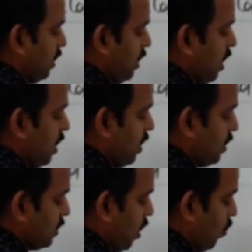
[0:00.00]
the
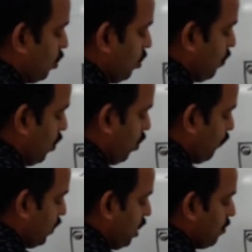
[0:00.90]
south pole
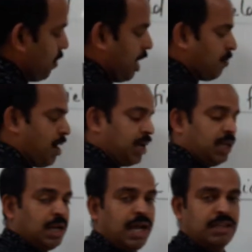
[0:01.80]
of the bar
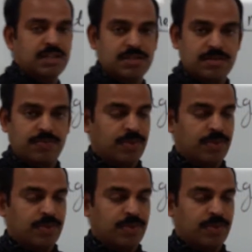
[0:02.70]
magnet, like this.